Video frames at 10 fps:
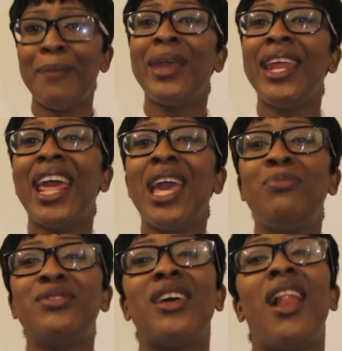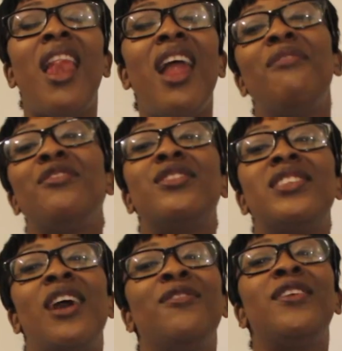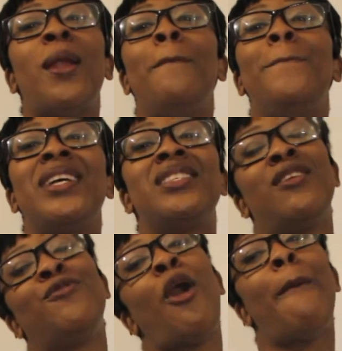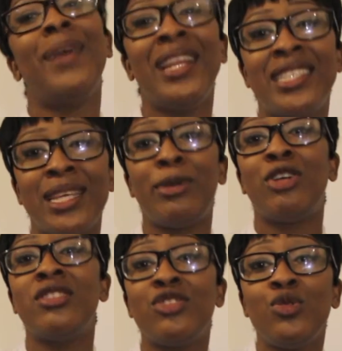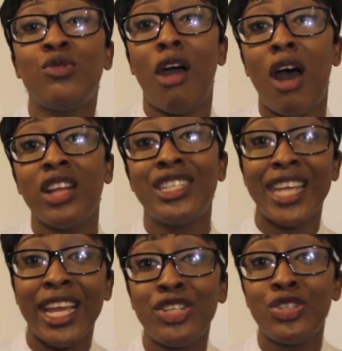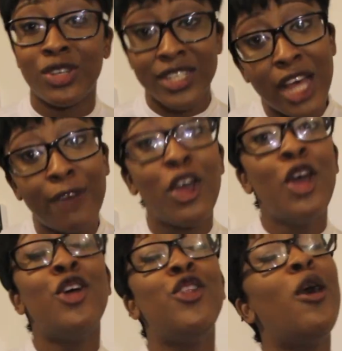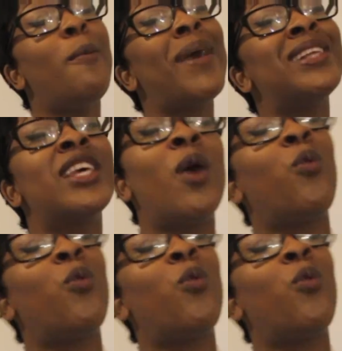being able to love yourself to the best of your ability, because you can't change yourself. No matter